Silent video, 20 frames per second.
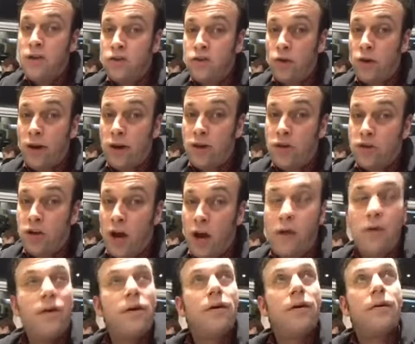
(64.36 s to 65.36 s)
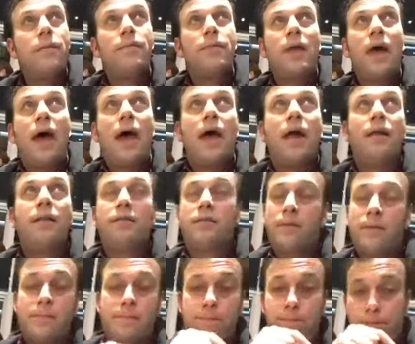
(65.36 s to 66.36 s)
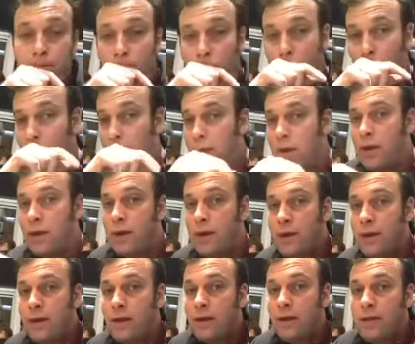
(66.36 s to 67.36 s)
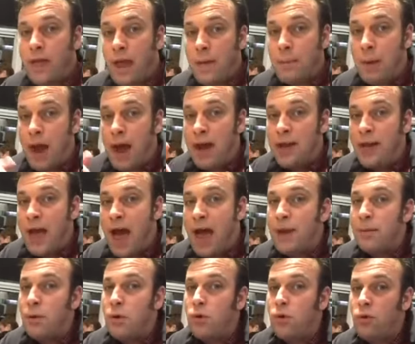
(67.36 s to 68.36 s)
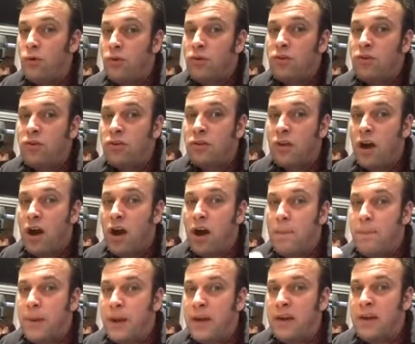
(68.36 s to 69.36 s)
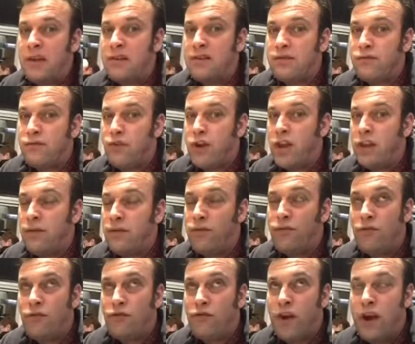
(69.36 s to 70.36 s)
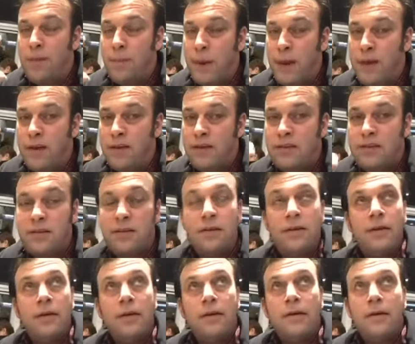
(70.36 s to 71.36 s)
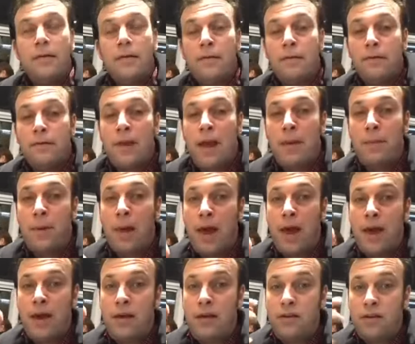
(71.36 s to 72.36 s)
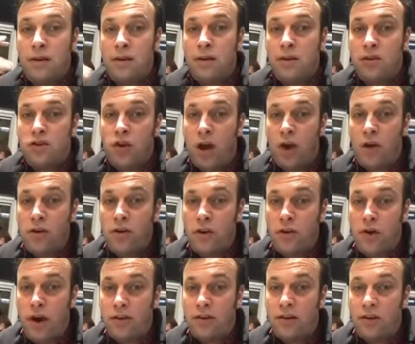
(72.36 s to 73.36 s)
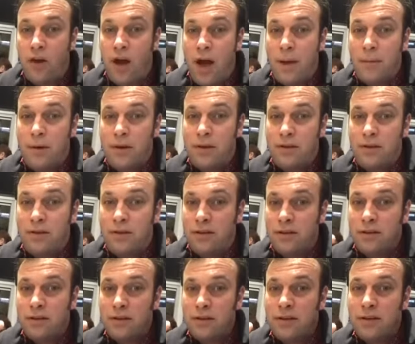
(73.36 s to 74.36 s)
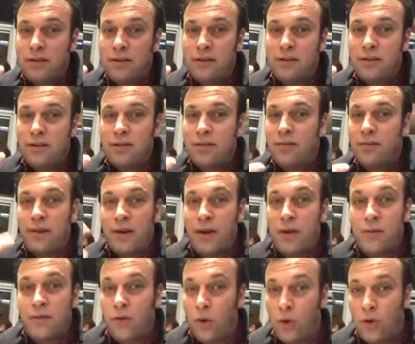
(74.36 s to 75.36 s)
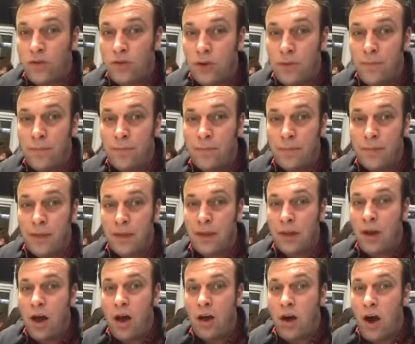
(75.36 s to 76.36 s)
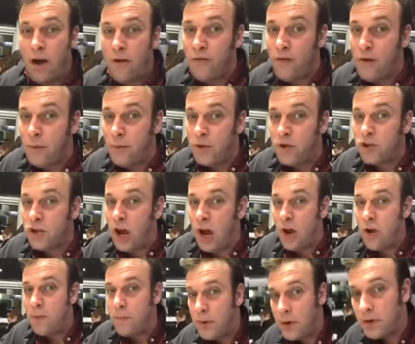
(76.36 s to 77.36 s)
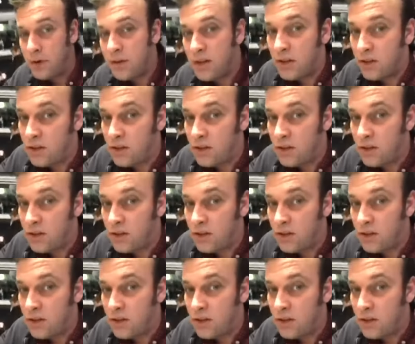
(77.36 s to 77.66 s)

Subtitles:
enjoying the show. And they played Animals, Peaks, Three Peaks. They played Shine On Your Crazy Diamonds. It was awesome. I can't film the show because it's